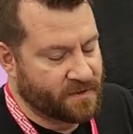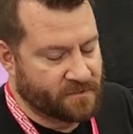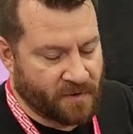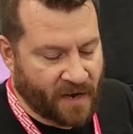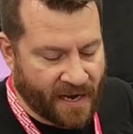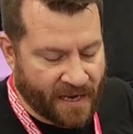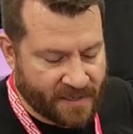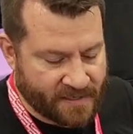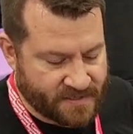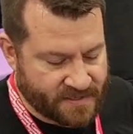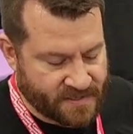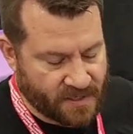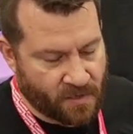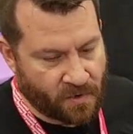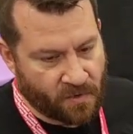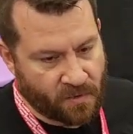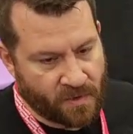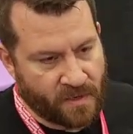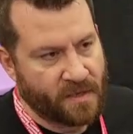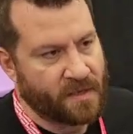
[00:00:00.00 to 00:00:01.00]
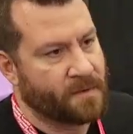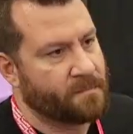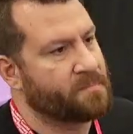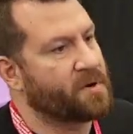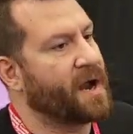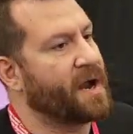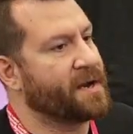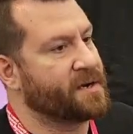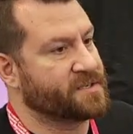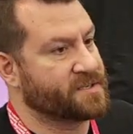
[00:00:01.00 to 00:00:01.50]
right? So
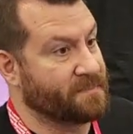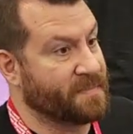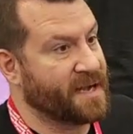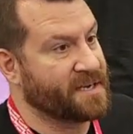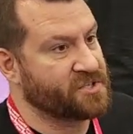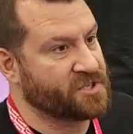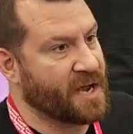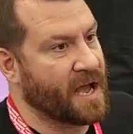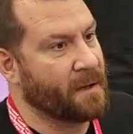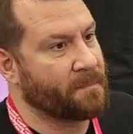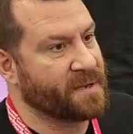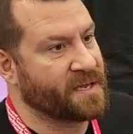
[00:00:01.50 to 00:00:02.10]
prior to my job